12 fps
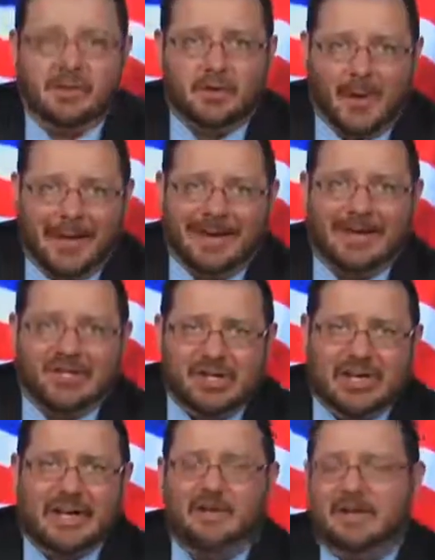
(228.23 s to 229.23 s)

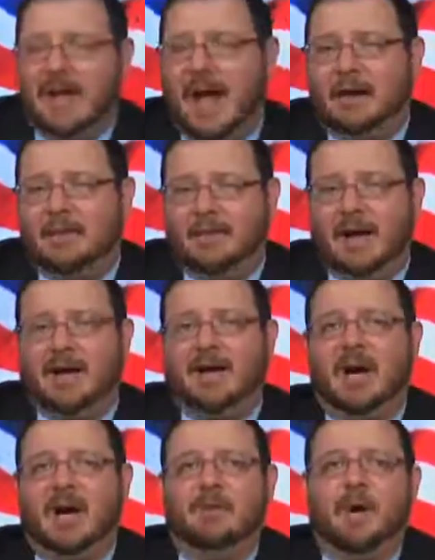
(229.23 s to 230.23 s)

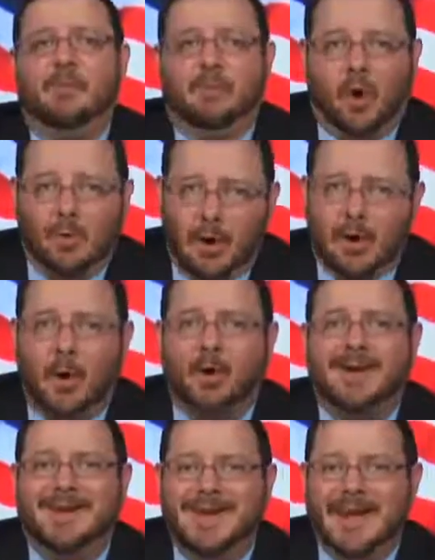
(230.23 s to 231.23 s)
TradeGeniusAcademy.com, promo
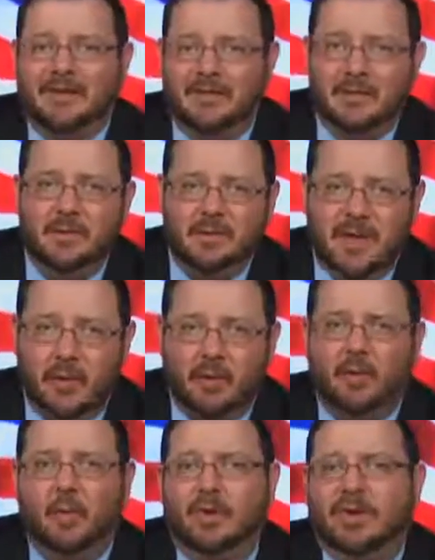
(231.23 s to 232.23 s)
code
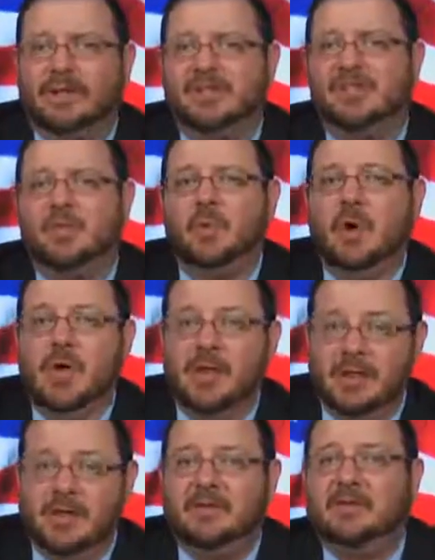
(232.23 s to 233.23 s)
NEXTNEWSNETWORK will get you
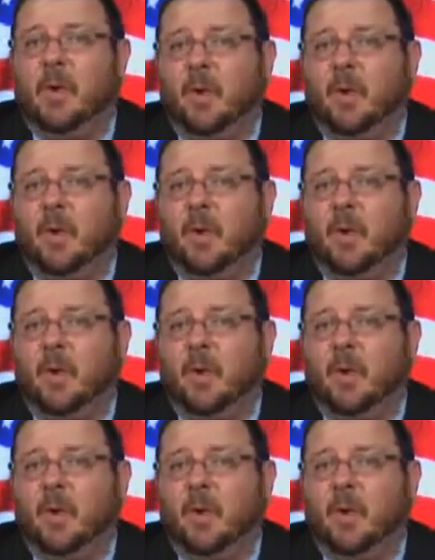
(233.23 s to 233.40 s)
these